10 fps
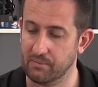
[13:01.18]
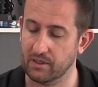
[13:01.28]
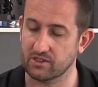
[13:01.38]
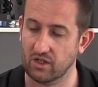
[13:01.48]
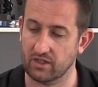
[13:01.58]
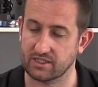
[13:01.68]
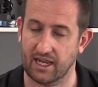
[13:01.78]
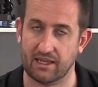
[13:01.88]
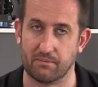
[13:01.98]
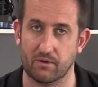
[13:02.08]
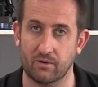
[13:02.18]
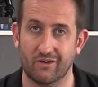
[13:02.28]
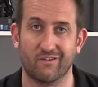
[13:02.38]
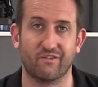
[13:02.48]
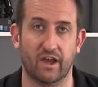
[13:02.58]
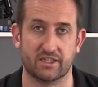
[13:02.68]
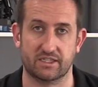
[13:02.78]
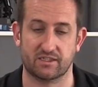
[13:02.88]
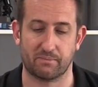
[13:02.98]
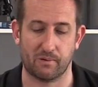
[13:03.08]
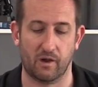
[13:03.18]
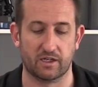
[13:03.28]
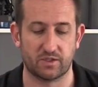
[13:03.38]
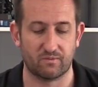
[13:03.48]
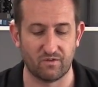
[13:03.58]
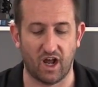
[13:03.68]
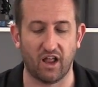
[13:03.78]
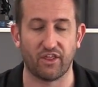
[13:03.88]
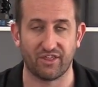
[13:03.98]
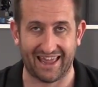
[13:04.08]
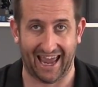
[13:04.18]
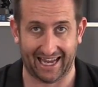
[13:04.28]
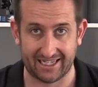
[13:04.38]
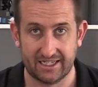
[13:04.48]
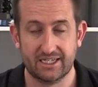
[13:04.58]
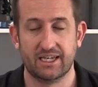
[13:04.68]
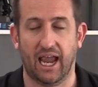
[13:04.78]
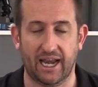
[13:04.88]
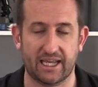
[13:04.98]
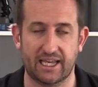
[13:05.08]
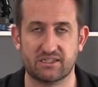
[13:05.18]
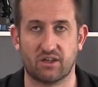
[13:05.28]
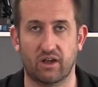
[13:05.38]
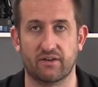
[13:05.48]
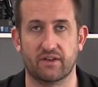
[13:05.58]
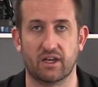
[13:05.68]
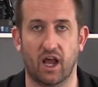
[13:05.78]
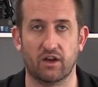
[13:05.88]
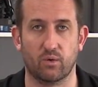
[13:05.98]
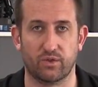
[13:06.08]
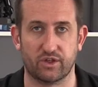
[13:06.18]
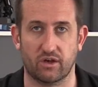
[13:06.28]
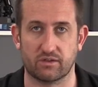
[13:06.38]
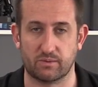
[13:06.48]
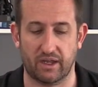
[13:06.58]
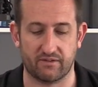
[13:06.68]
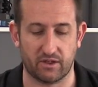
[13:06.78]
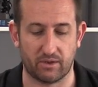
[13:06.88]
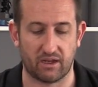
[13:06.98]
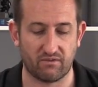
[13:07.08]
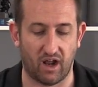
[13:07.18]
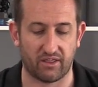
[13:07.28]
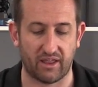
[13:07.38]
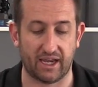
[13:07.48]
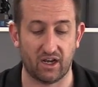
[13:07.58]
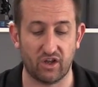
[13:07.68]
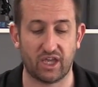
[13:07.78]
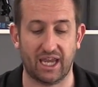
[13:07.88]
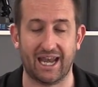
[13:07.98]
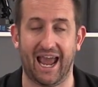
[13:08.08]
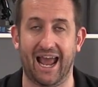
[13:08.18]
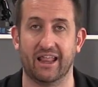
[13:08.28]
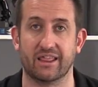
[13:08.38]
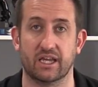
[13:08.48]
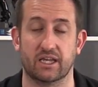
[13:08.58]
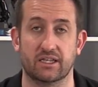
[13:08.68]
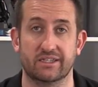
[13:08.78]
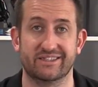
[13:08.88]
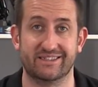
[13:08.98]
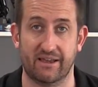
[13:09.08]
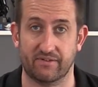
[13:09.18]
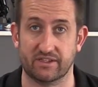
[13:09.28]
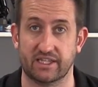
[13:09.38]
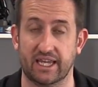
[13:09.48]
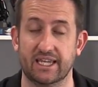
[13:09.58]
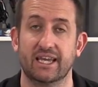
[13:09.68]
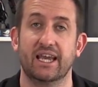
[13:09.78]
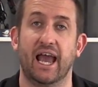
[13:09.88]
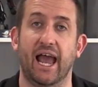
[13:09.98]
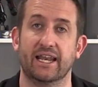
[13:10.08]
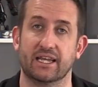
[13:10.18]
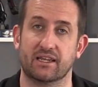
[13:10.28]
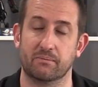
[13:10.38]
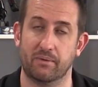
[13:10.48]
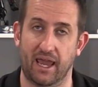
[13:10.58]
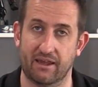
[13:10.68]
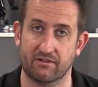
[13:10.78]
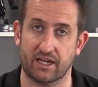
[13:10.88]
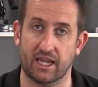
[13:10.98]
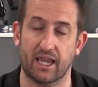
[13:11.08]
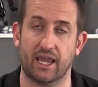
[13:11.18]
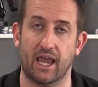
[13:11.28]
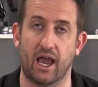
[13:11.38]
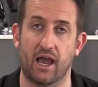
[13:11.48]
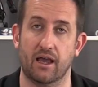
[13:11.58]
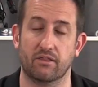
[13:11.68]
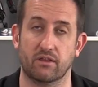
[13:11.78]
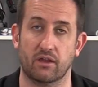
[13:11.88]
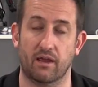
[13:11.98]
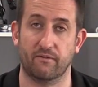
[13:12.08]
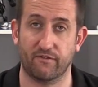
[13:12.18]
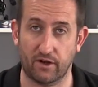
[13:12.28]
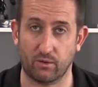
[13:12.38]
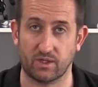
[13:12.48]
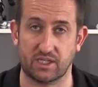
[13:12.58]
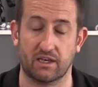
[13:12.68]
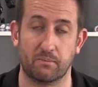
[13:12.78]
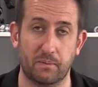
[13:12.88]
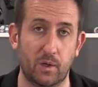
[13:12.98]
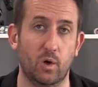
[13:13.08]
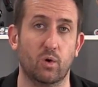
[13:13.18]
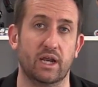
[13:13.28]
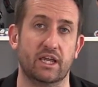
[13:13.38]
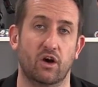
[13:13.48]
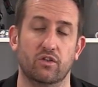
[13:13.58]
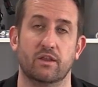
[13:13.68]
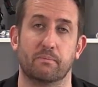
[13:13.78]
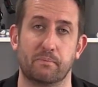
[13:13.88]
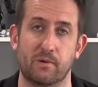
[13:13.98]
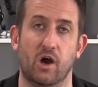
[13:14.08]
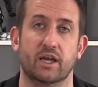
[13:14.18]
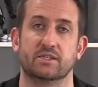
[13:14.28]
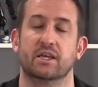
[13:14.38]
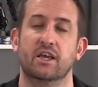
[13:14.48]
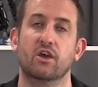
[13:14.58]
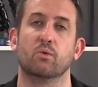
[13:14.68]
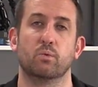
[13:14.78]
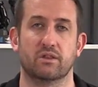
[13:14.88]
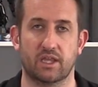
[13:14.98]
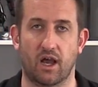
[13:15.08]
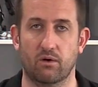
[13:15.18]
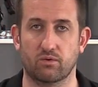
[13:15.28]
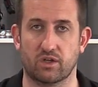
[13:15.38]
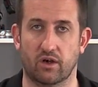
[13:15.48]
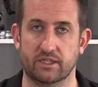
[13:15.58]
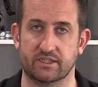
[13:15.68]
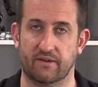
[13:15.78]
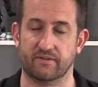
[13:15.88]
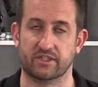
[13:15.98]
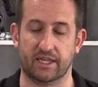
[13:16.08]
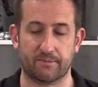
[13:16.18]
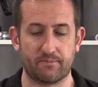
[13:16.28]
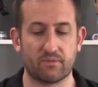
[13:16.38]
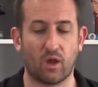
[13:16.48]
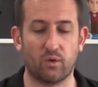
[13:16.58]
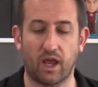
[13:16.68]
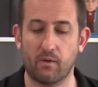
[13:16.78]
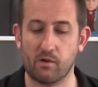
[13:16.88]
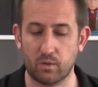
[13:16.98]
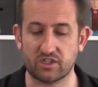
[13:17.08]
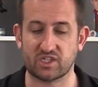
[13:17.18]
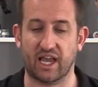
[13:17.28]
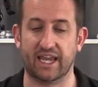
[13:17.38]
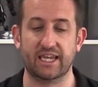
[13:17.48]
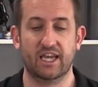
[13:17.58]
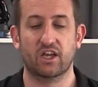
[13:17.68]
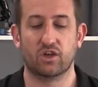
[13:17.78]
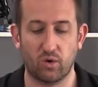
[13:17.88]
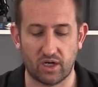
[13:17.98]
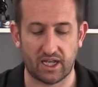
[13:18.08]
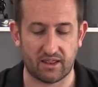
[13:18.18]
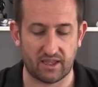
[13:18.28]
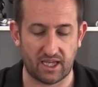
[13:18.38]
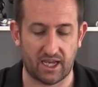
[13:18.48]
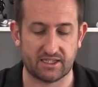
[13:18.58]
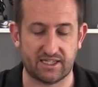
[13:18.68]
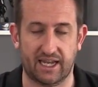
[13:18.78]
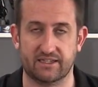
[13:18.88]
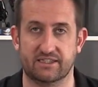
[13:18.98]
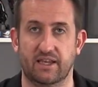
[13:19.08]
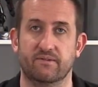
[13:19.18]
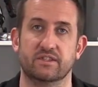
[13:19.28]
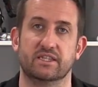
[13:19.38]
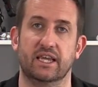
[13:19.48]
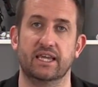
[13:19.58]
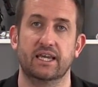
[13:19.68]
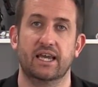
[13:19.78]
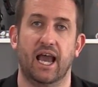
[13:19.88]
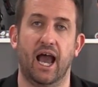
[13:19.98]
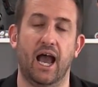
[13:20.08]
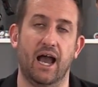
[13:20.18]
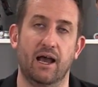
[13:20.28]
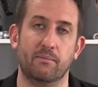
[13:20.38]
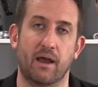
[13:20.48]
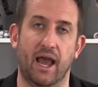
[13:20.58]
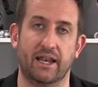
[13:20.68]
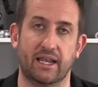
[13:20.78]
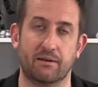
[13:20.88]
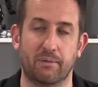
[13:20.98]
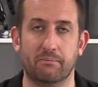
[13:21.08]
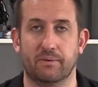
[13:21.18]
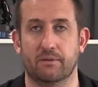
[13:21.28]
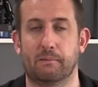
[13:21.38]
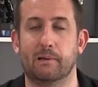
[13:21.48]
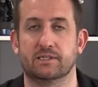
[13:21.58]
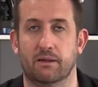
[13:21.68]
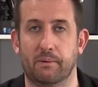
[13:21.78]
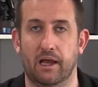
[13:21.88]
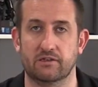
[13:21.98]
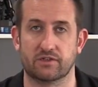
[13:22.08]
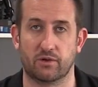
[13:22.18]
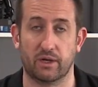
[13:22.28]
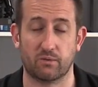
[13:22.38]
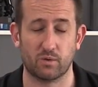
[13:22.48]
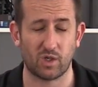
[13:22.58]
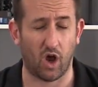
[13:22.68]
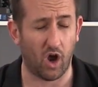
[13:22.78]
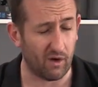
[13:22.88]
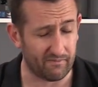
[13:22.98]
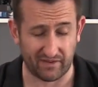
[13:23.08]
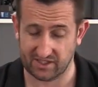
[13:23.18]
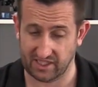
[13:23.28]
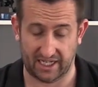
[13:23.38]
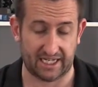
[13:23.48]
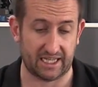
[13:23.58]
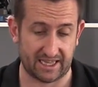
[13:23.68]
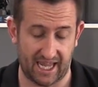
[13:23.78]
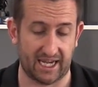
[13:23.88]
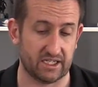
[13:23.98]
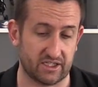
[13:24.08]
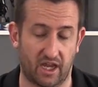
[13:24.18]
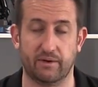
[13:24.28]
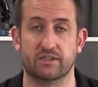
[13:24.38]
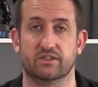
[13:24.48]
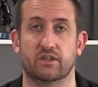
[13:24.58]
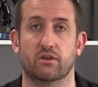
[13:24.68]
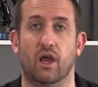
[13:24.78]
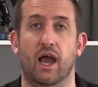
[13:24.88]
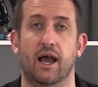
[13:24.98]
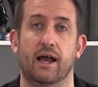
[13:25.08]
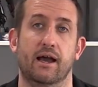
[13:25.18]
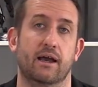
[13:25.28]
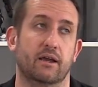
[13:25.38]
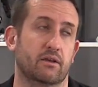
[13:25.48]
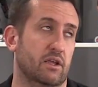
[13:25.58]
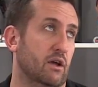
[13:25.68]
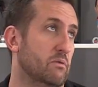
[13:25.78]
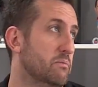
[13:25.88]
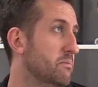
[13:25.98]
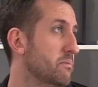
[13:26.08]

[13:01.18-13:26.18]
puts on the table versus the price rather than. And it is kind of an unorthodox way of doing it rather than looking at the 70 and then comparing it uh, the, and focusing purely on the price with the old 970. Although I would say calling it the uh, 1070 um, and then bumping the price up 100 quid was obviously then going to, uh, you know,